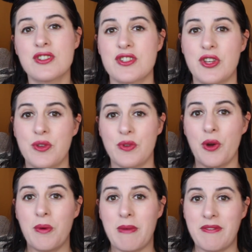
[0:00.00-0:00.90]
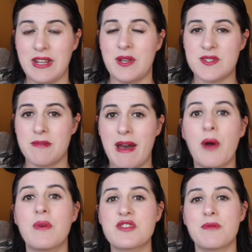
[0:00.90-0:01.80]
so you know when my videos come
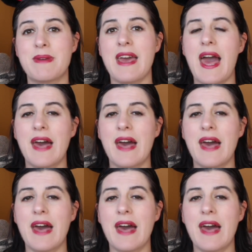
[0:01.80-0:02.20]
out, which will be